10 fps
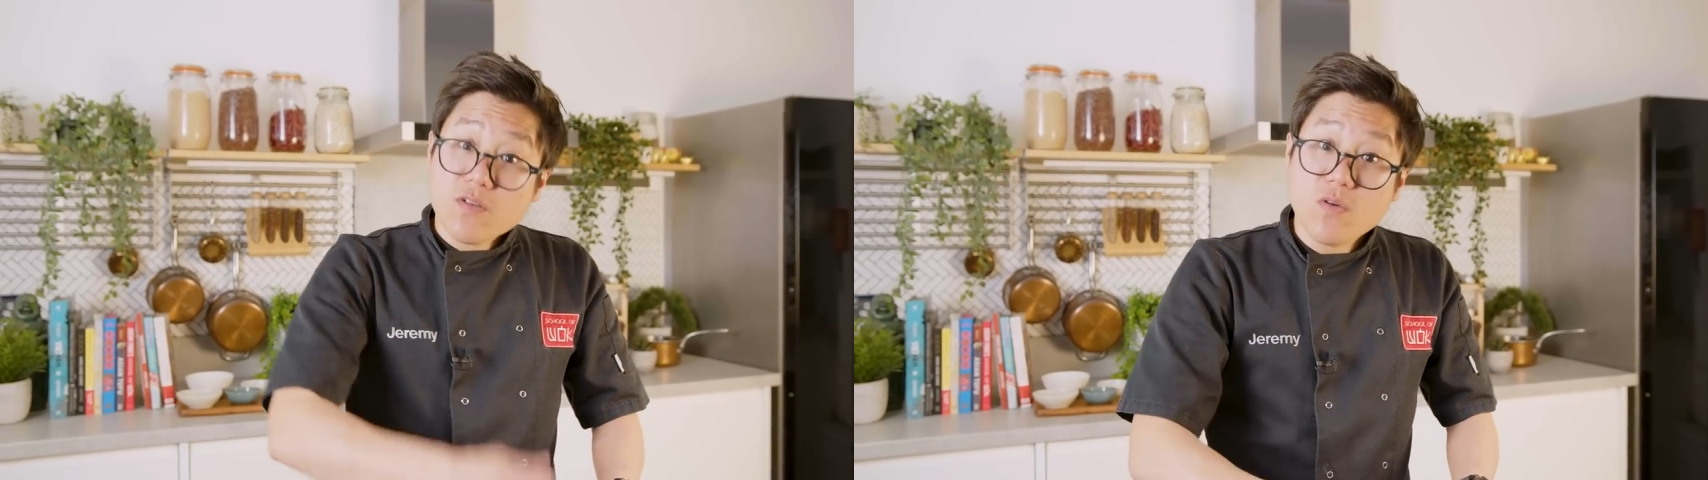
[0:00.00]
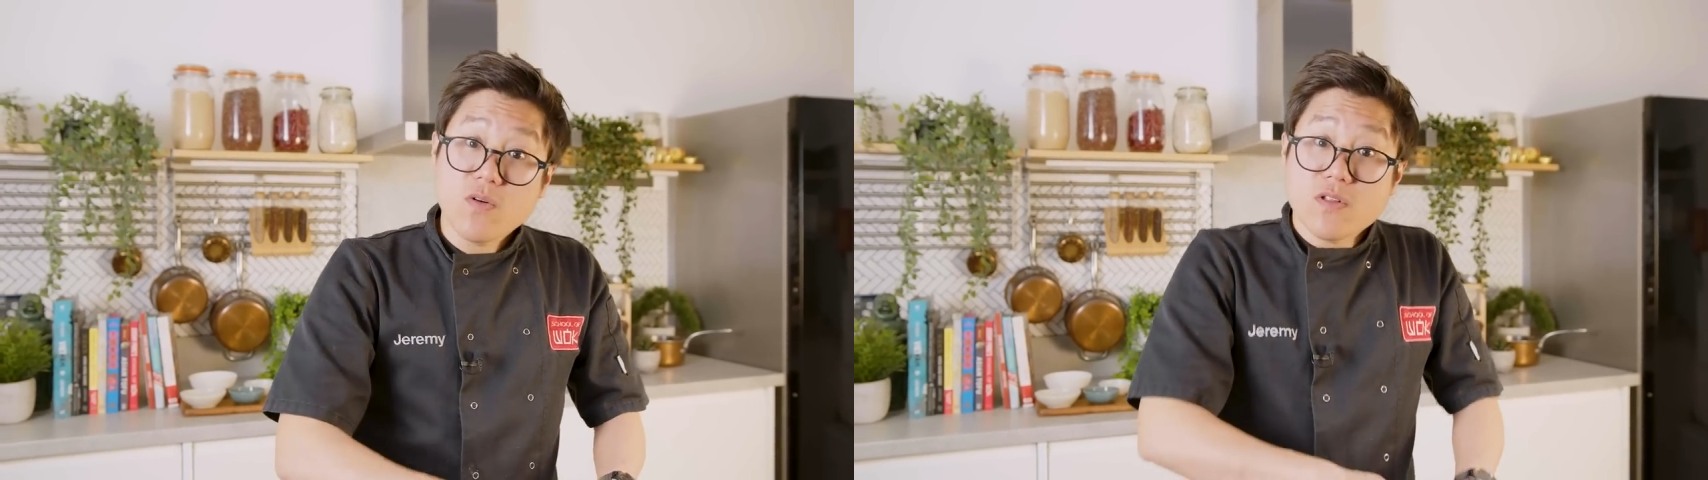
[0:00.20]

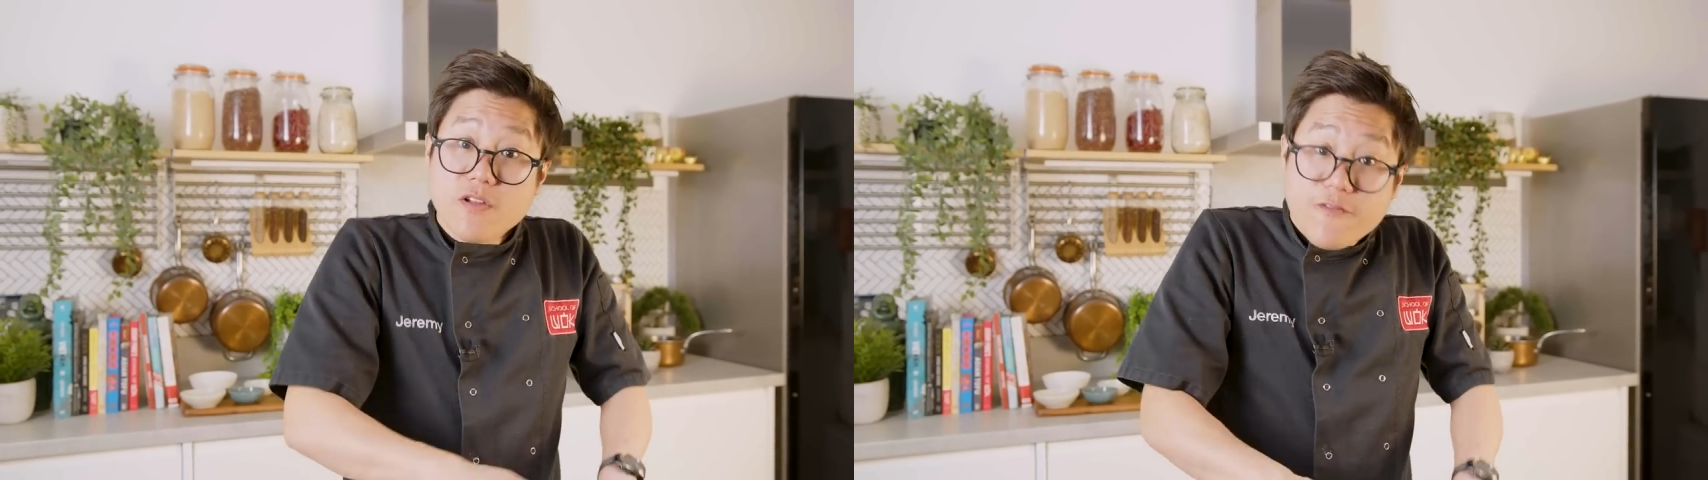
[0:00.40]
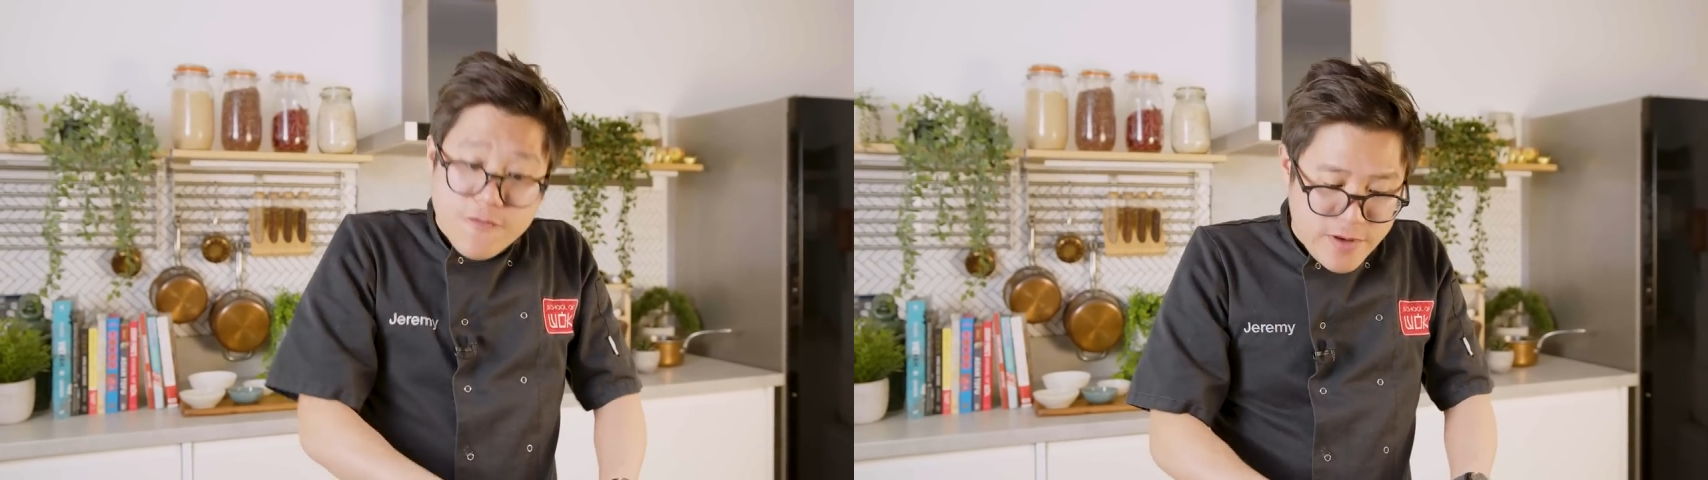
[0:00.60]
all
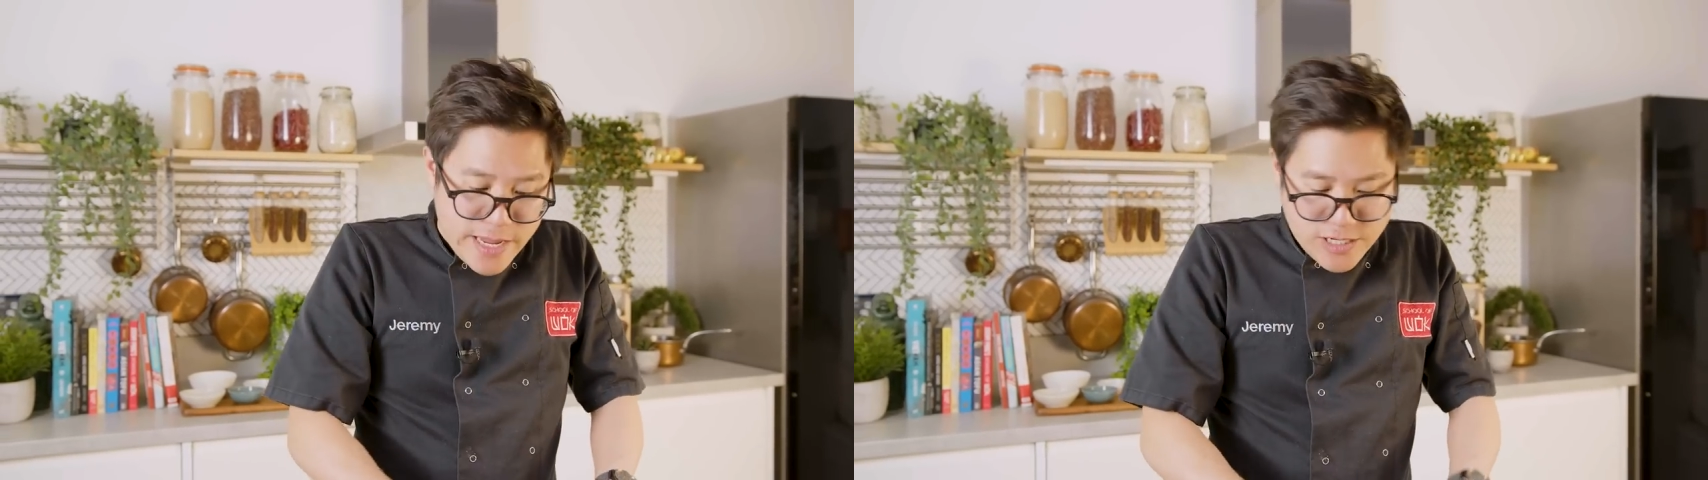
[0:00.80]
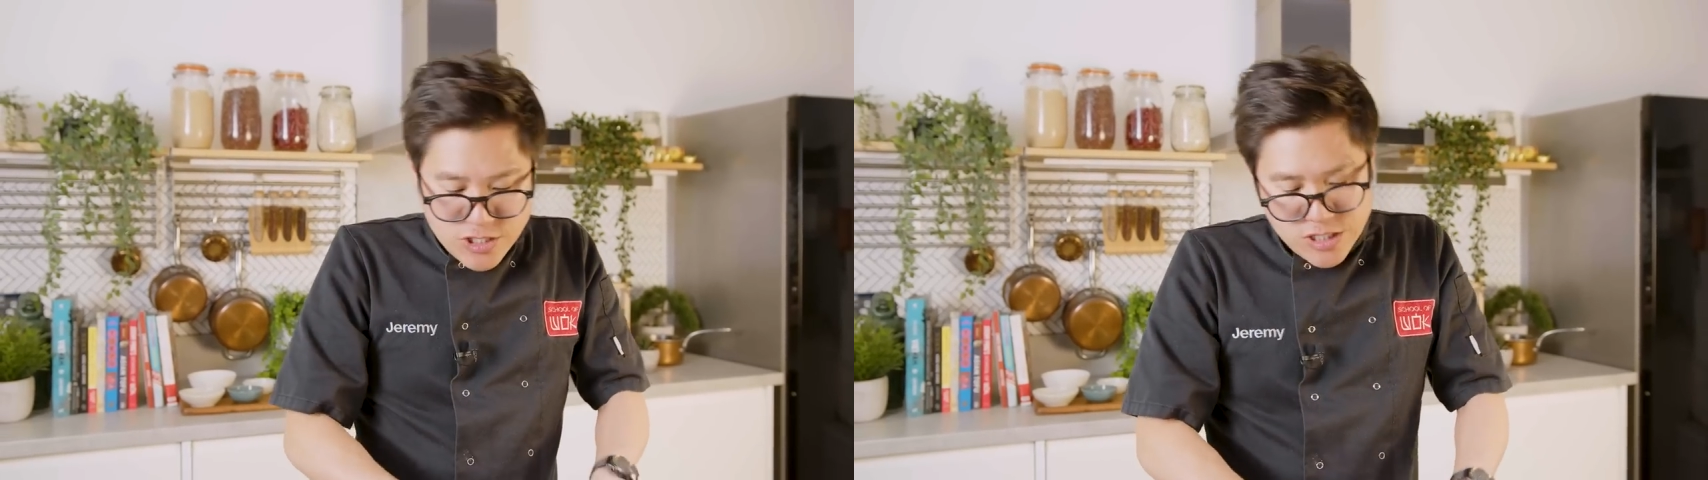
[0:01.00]
the
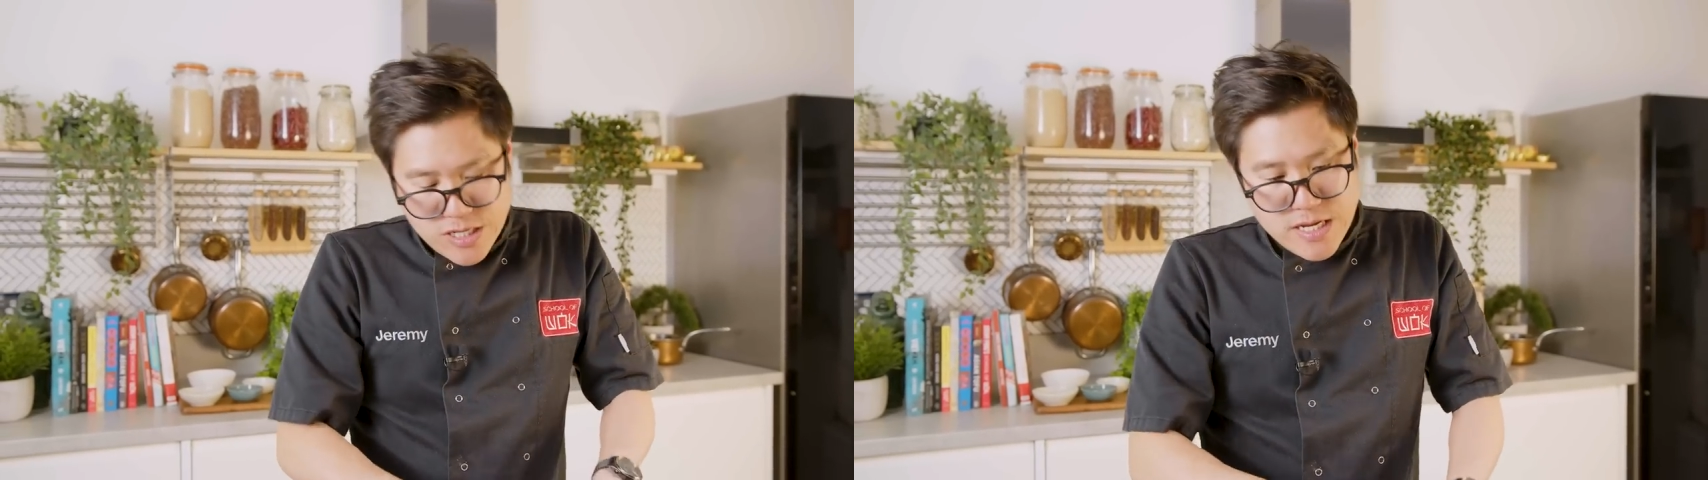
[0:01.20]
flesh,